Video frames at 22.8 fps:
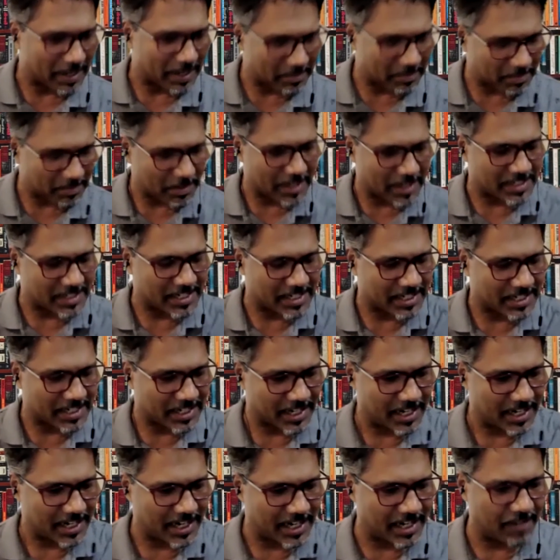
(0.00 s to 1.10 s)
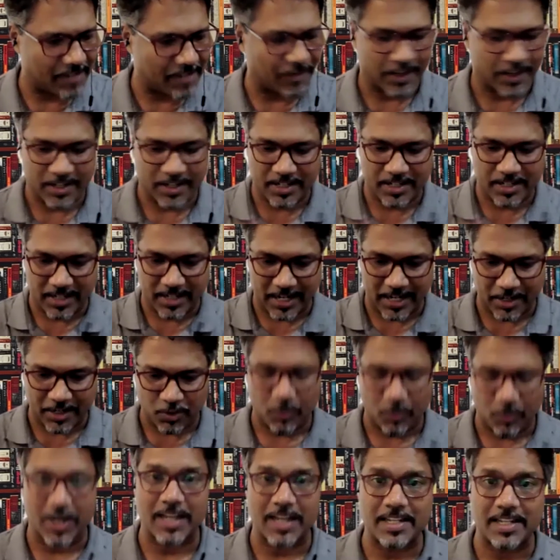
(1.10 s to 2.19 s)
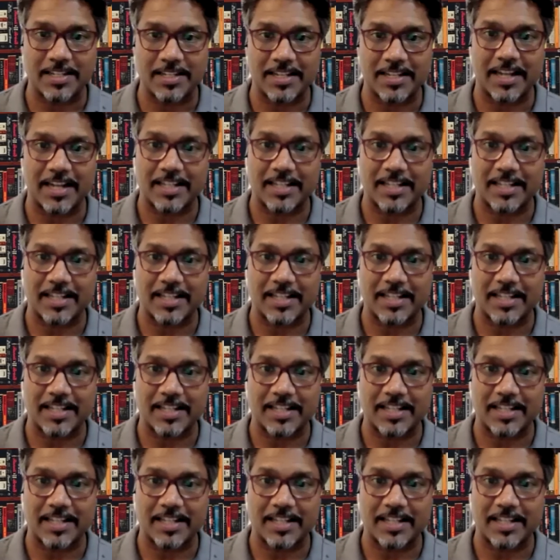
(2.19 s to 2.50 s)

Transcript: makes it a little difficult, and you guys